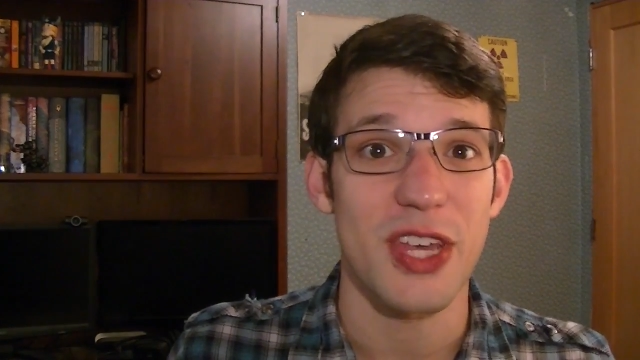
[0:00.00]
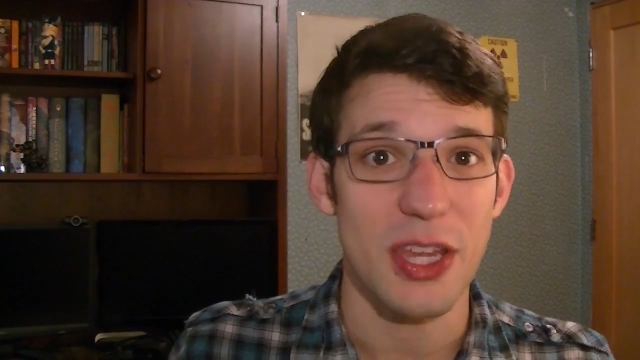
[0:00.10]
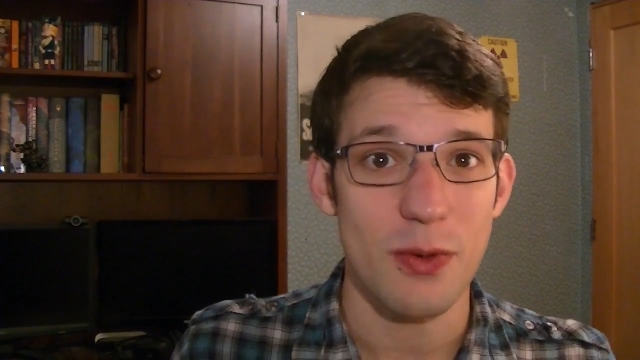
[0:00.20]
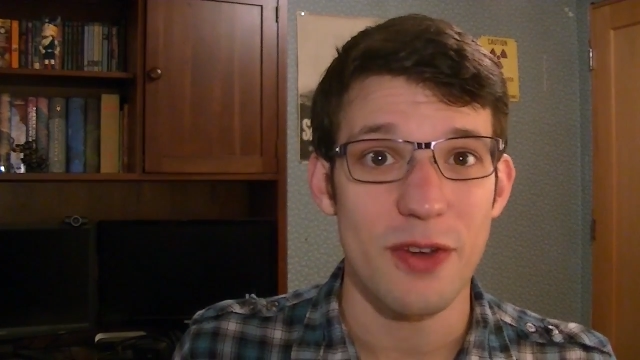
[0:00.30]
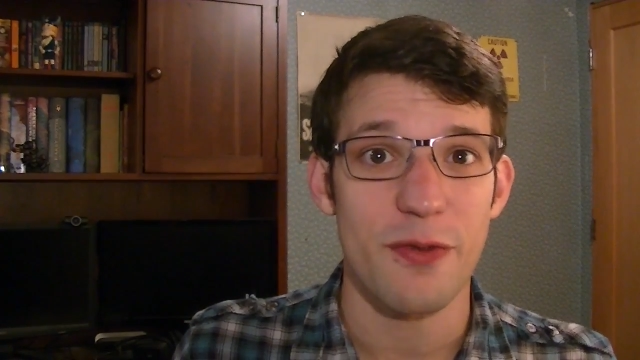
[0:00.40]
that
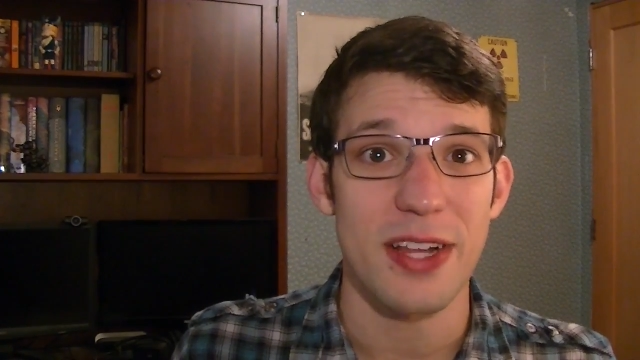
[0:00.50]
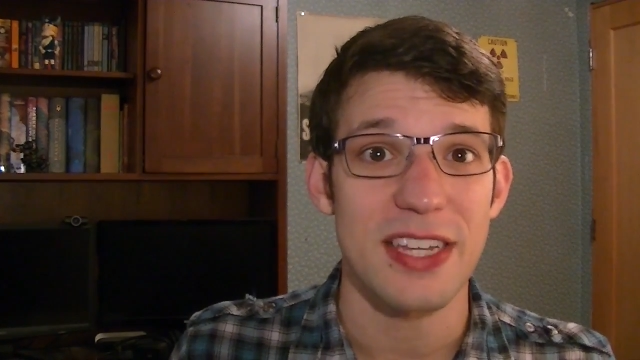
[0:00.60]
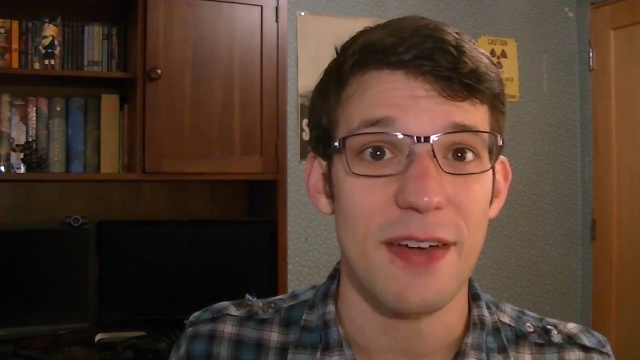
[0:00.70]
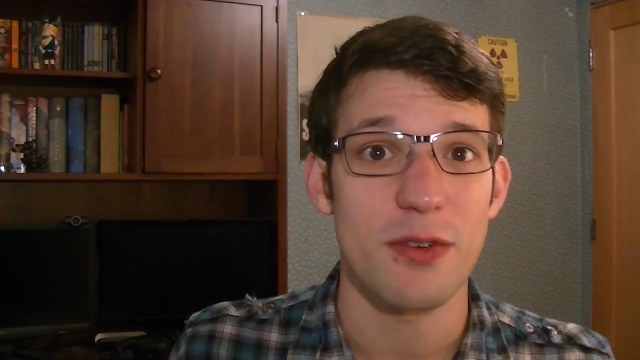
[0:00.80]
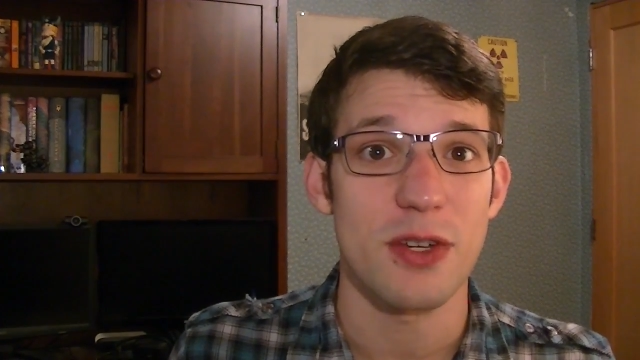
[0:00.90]
you and your friends
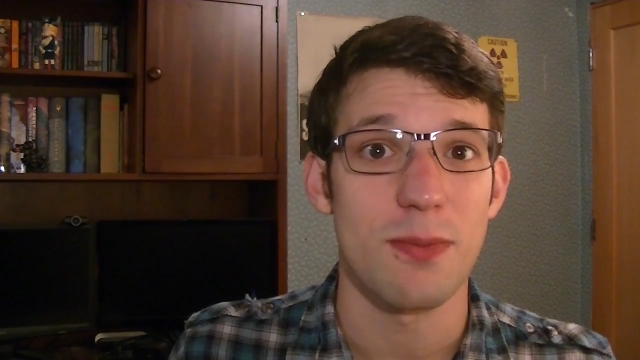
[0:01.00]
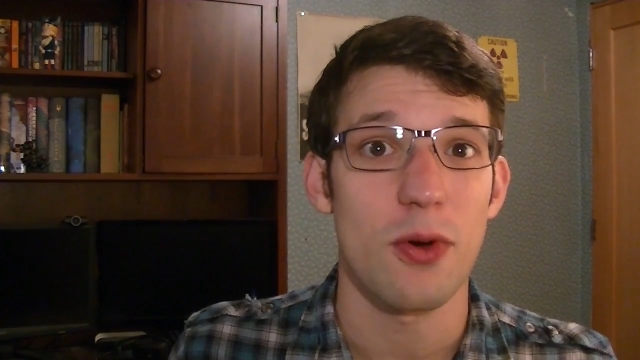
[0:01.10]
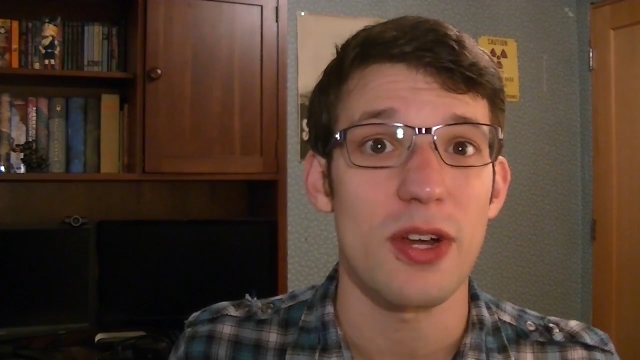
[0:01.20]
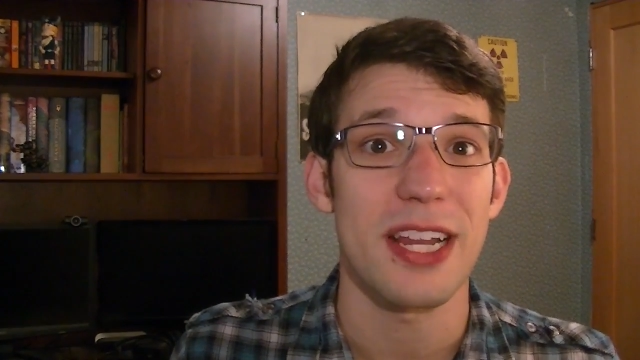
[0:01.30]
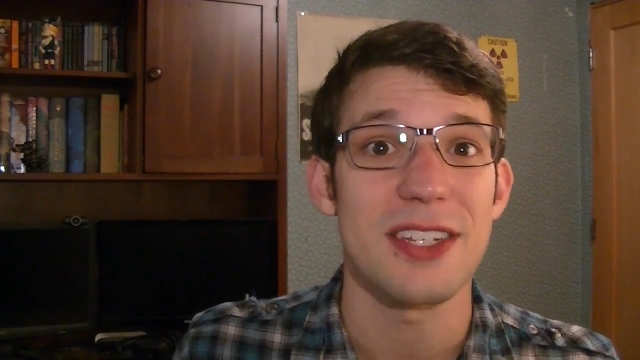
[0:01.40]
have when you're
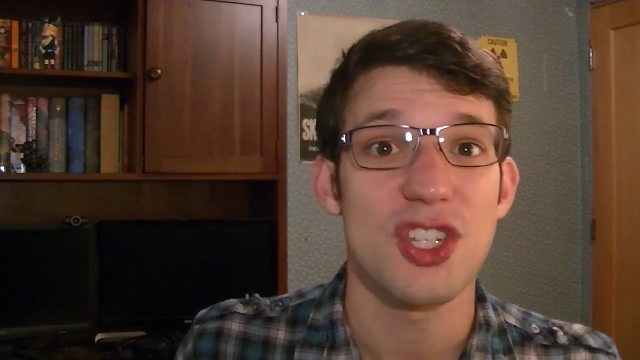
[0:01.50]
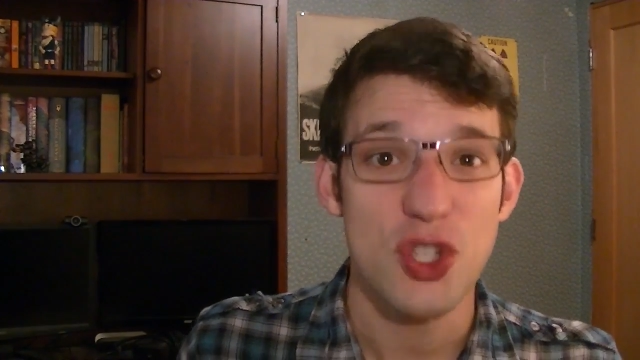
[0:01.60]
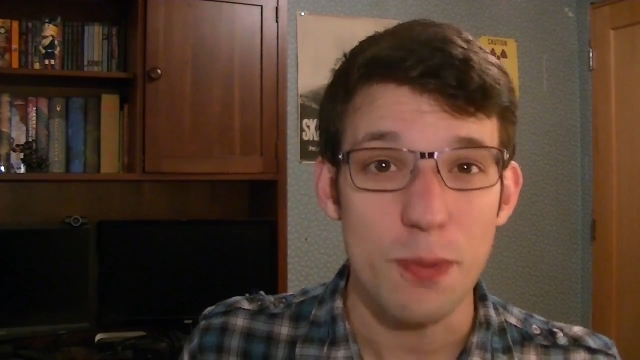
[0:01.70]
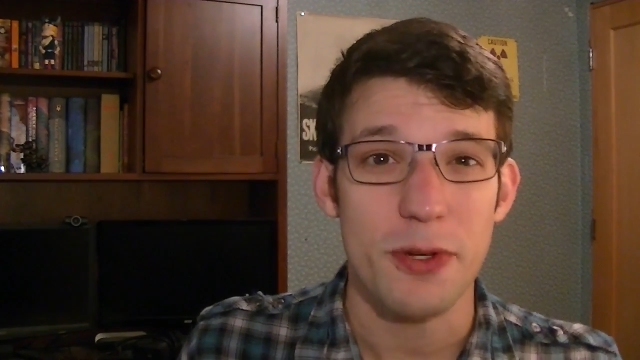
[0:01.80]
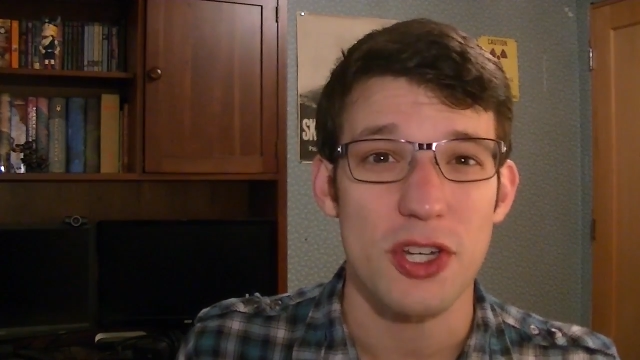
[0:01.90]
bored and
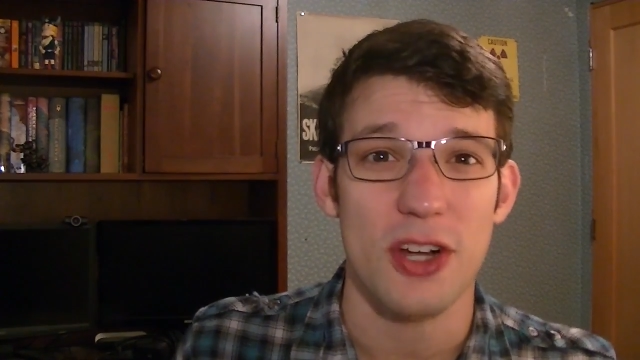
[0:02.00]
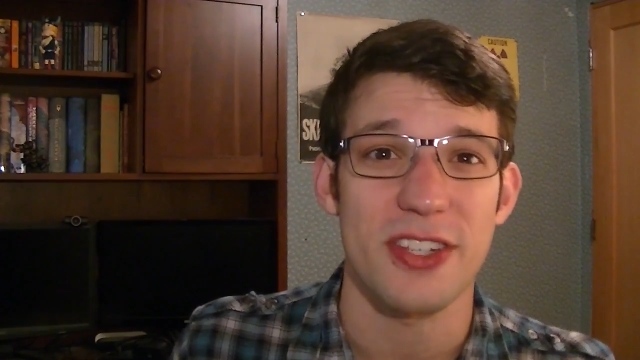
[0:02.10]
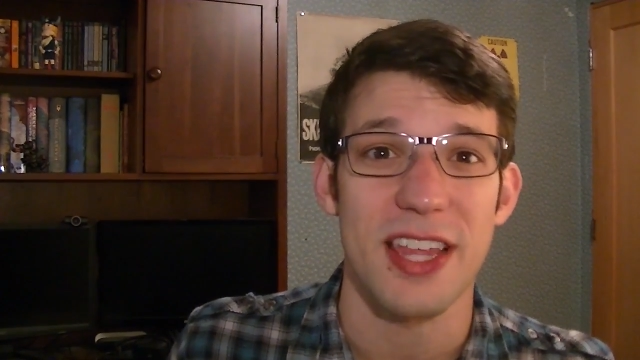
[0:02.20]
supercharges